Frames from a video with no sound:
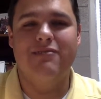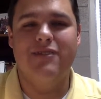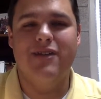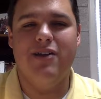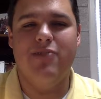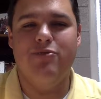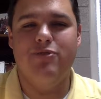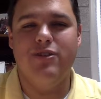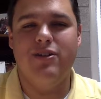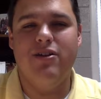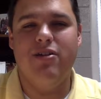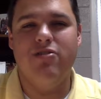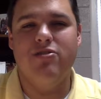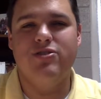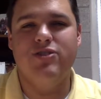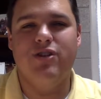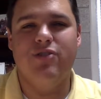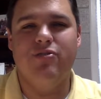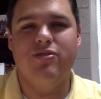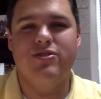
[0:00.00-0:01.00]
and I want to encourage
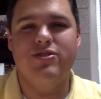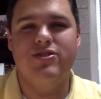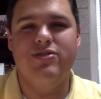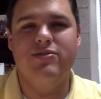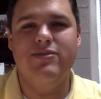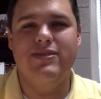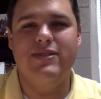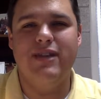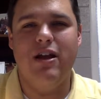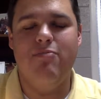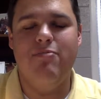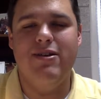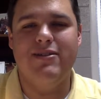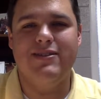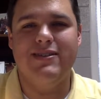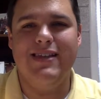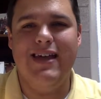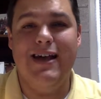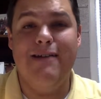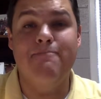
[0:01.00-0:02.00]
all of our students to come out
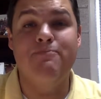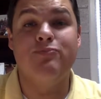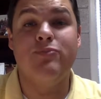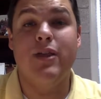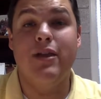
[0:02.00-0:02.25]
to that.